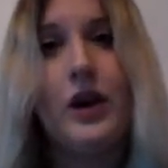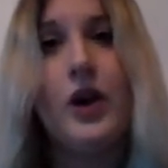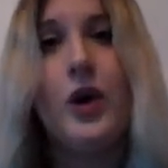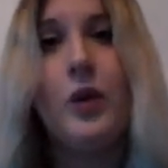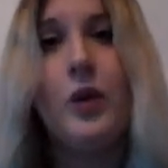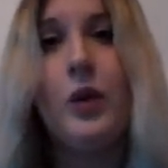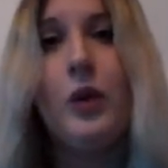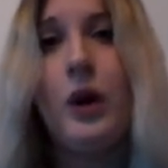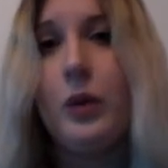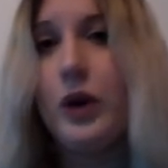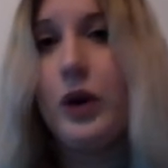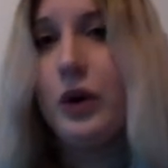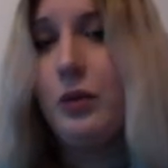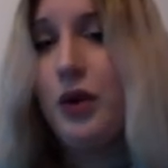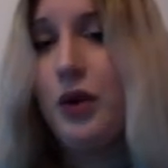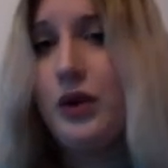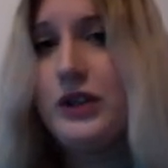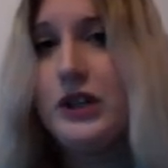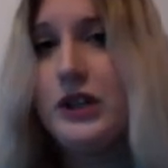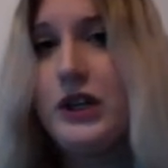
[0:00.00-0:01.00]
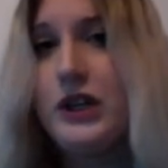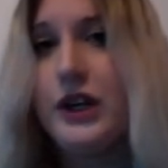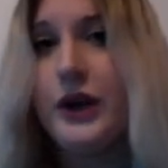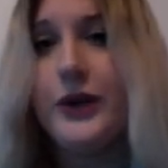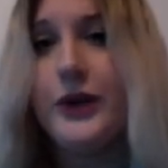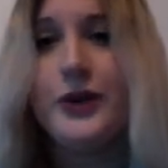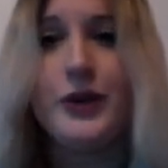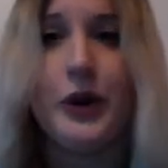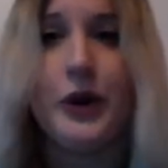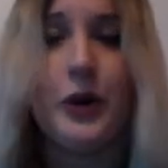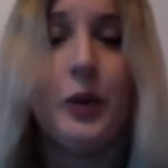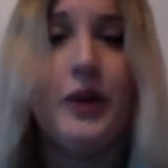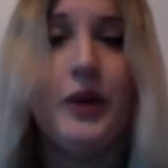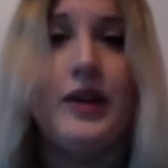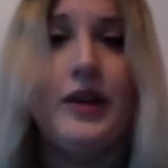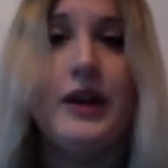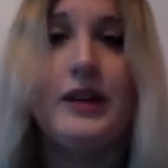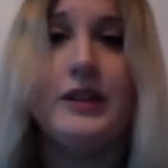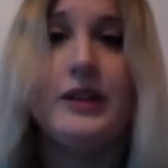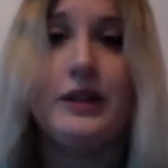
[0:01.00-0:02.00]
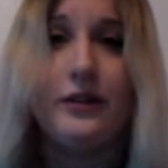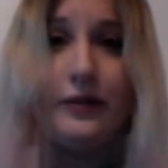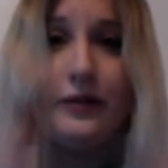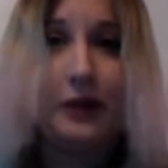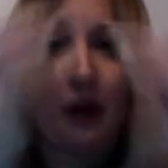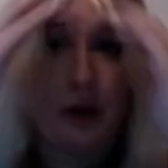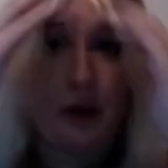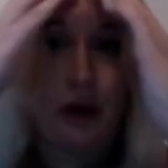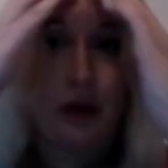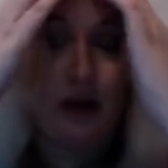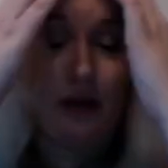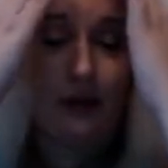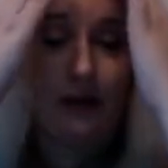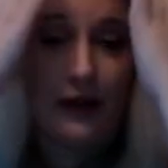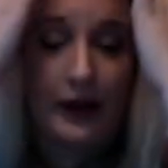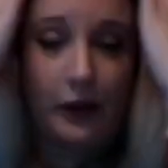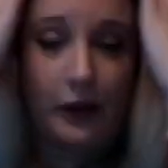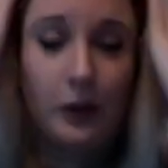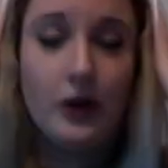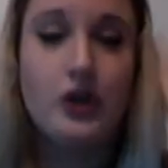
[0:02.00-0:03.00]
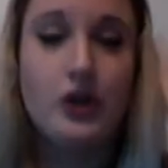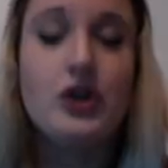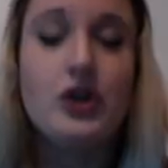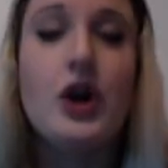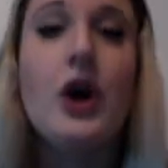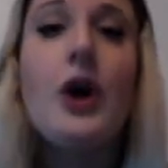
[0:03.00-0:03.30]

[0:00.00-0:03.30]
What we're mostly concerned with is the figurative language,